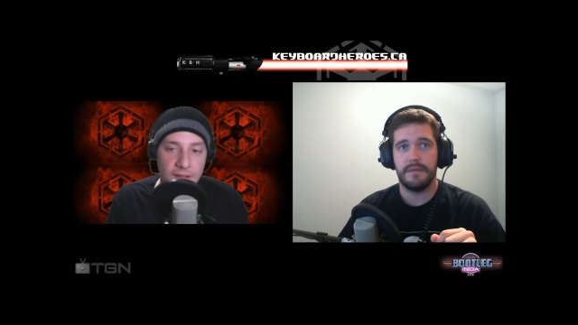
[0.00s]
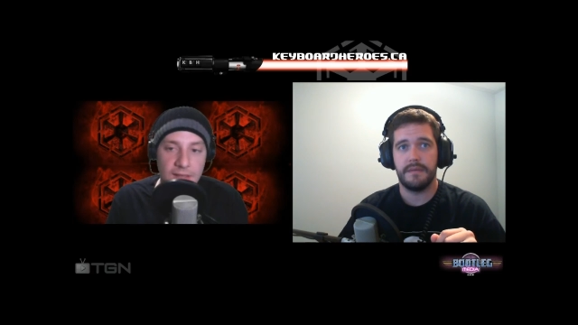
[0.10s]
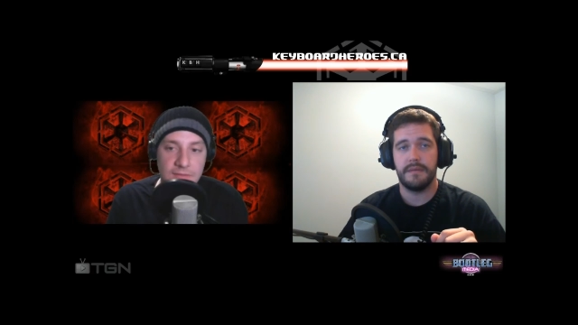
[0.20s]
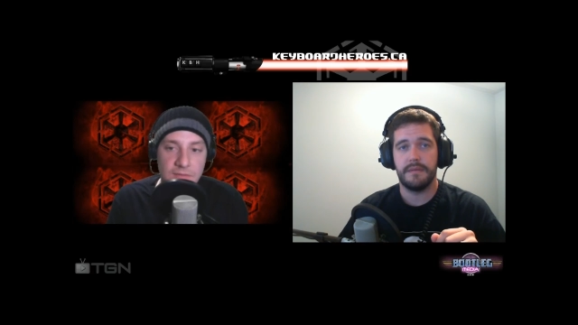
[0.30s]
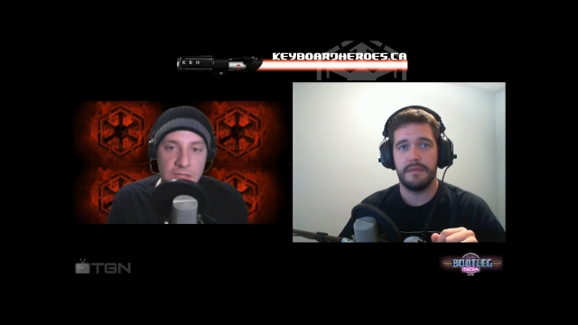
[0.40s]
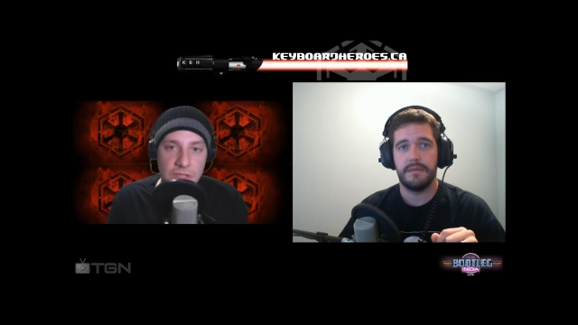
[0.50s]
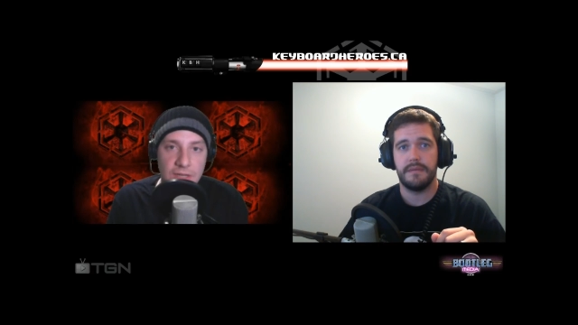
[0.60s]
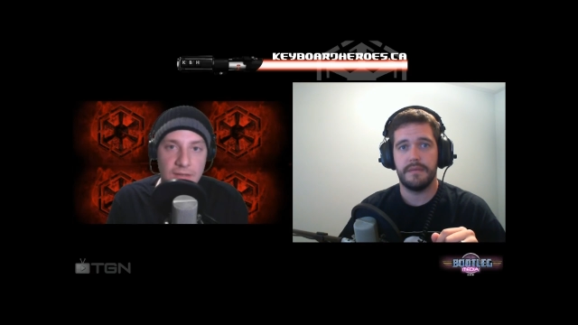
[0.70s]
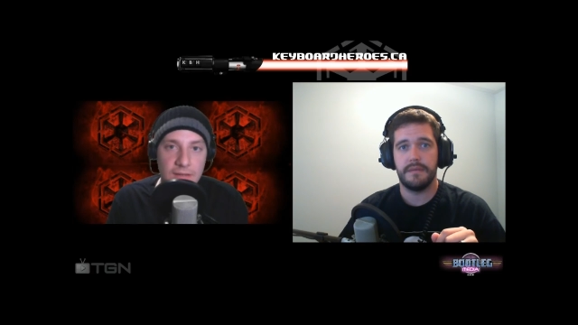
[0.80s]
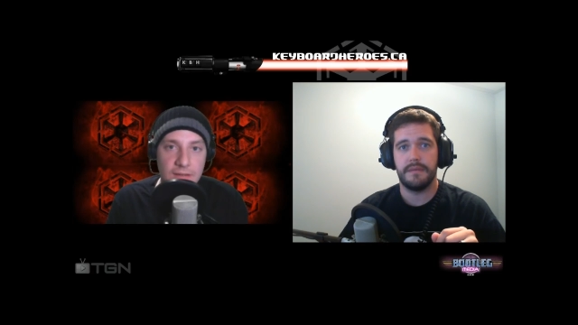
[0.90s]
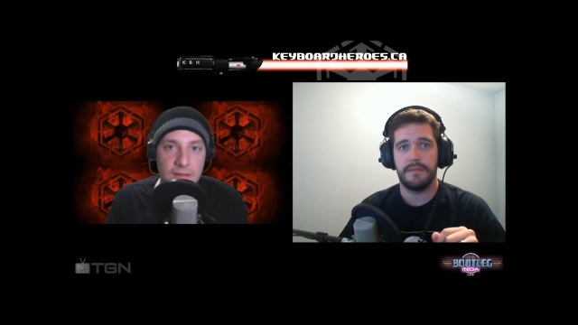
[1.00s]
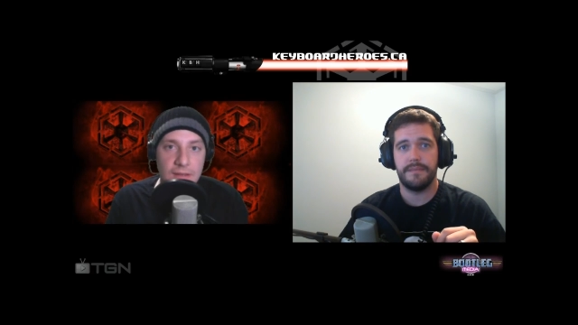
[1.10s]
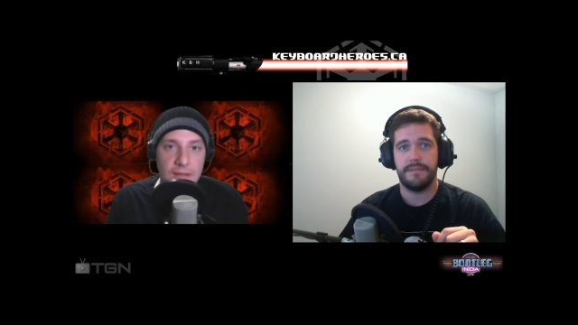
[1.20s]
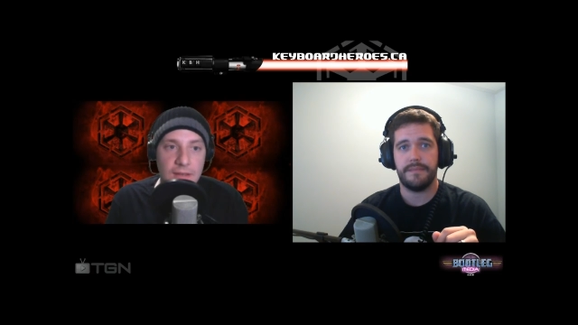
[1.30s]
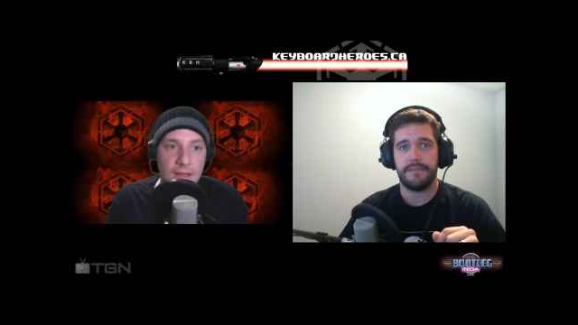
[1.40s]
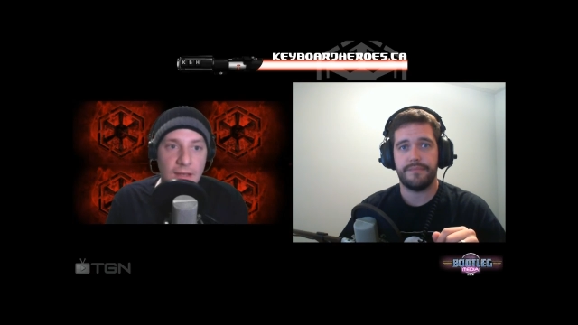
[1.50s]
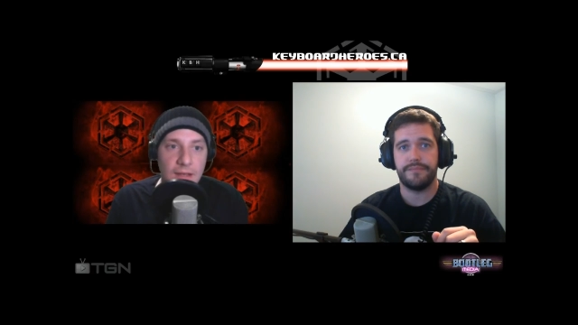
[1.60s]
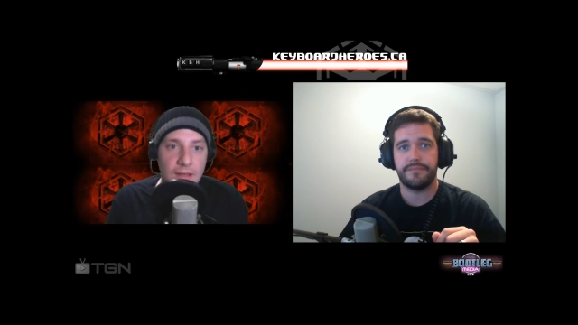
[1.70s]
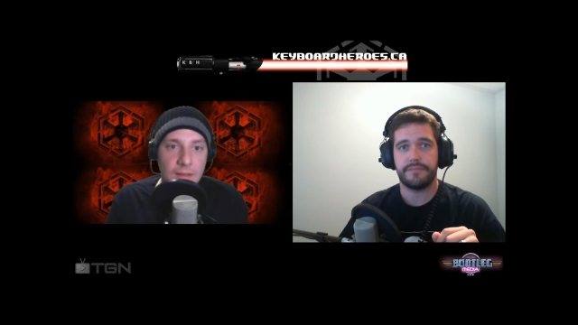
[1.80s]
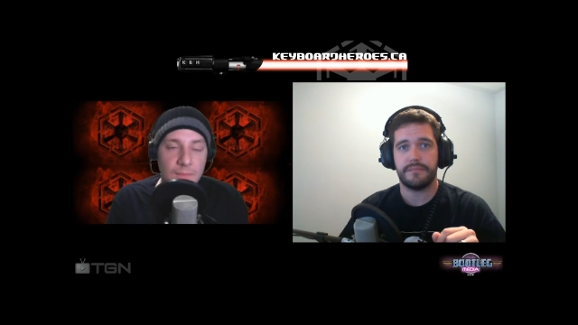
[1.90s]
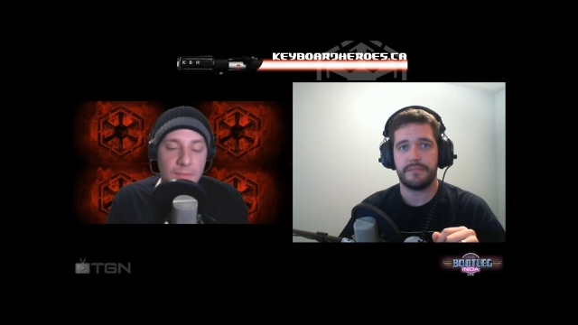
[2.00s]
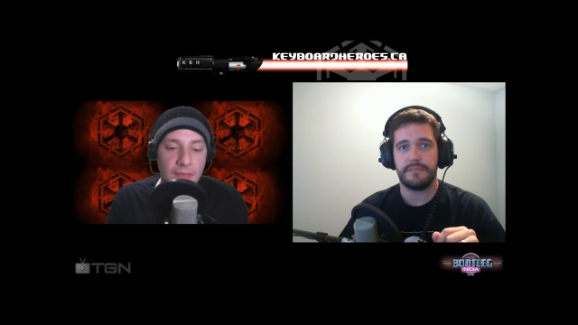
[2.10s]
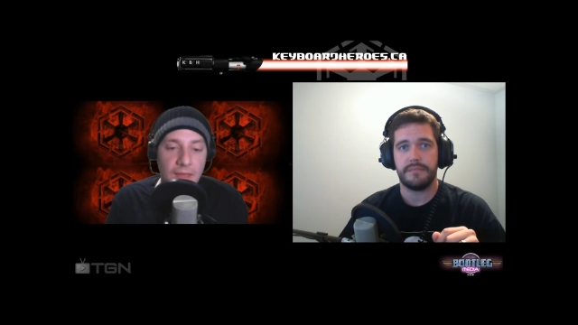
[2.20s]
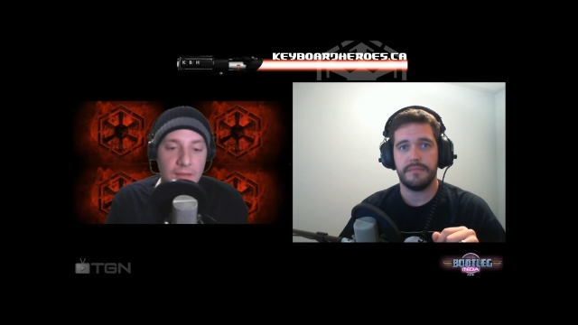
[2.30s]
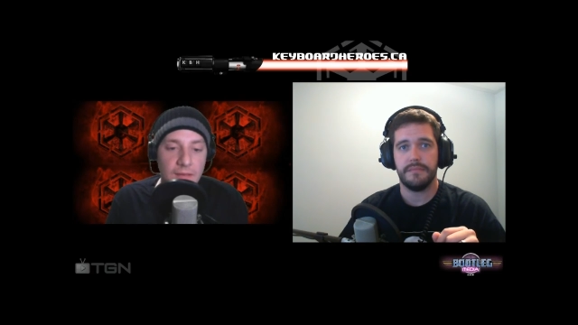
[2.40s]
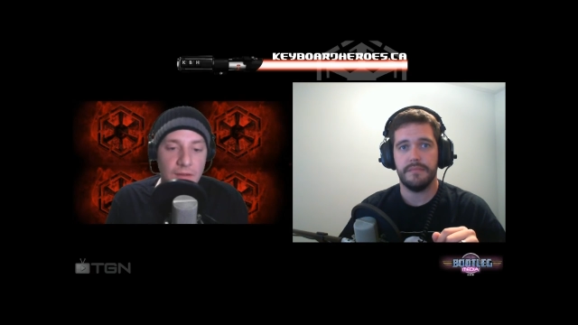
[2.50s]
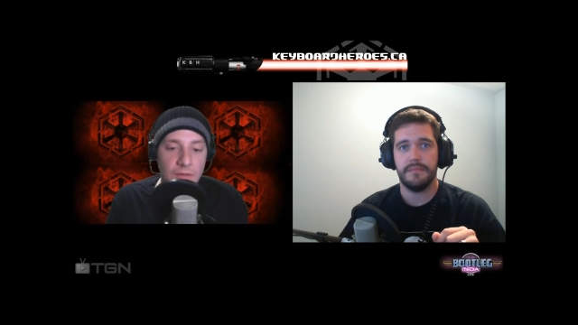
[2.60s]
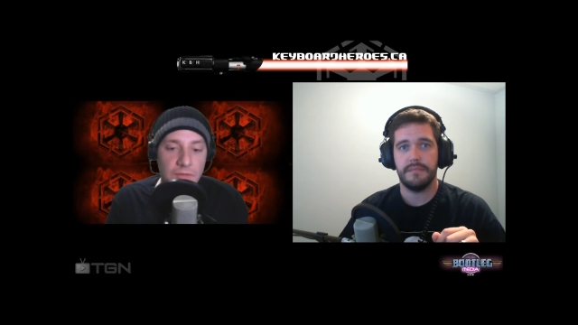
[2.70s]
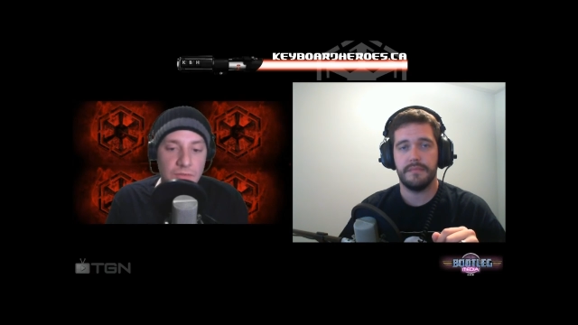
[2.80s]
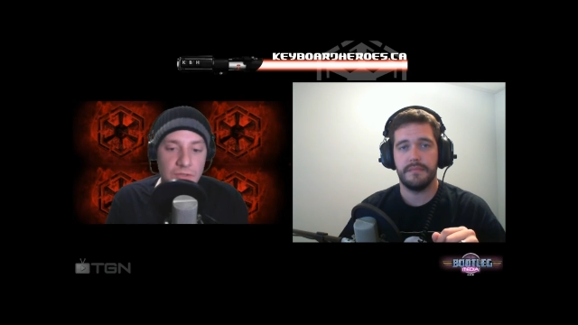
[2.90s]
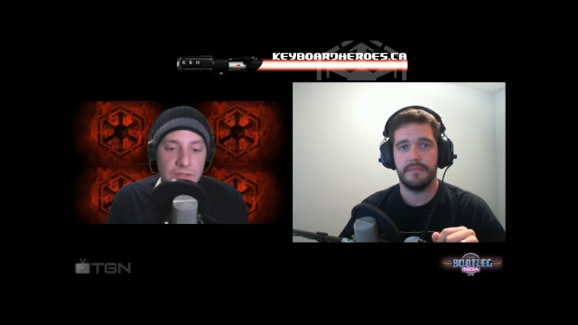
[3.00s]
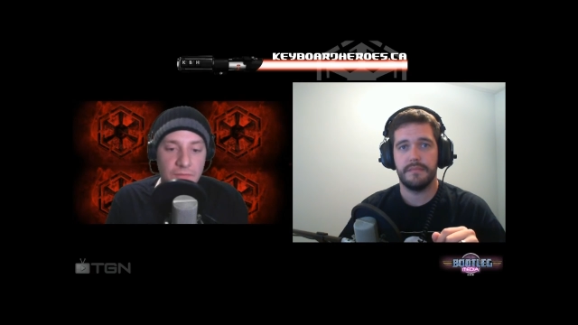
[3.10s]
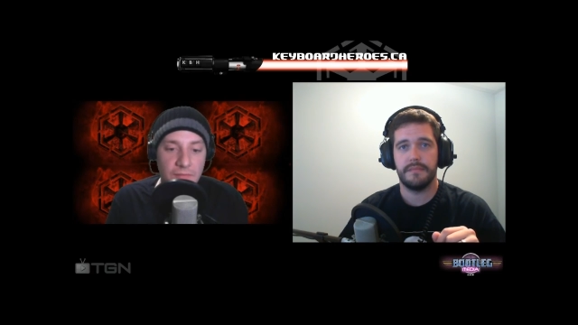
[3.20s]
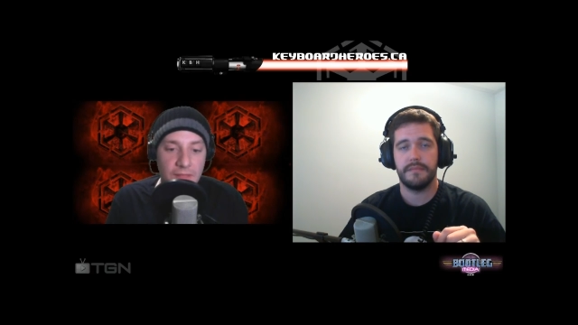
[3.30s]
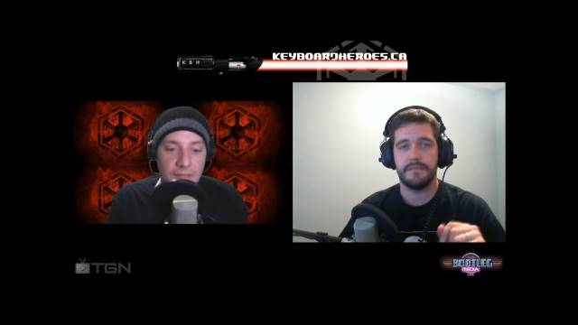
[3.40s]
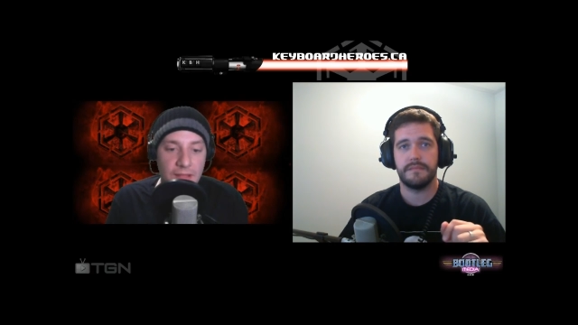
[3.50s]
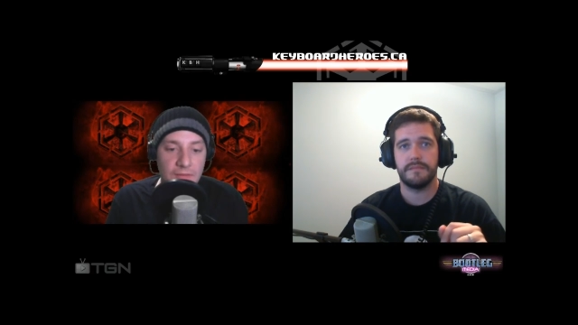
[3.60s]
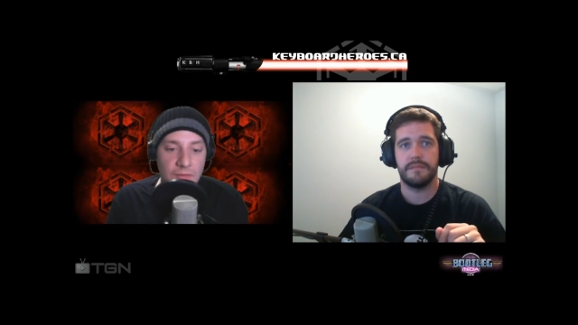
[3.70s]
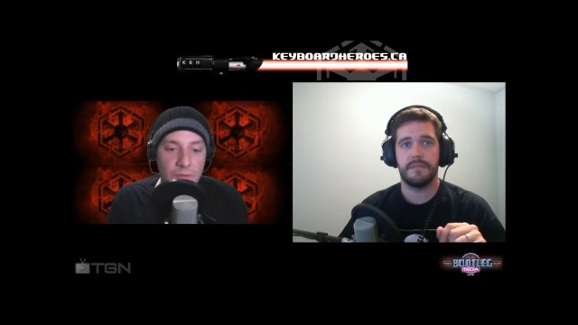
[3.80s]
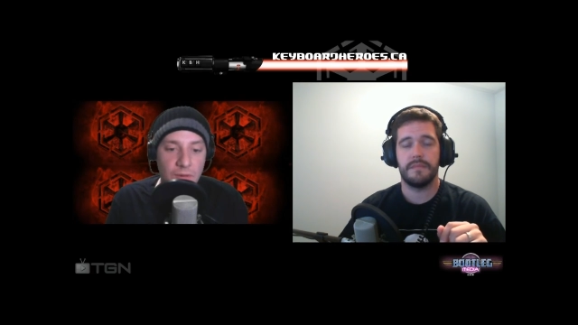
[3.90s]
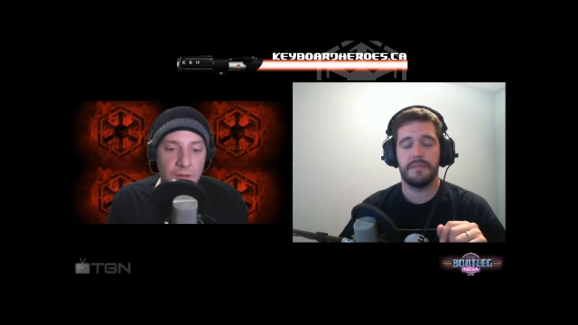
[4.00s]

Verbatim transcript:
Speaker 1: I guess, of T G N. Um, and, you know, so just stuff like that. So we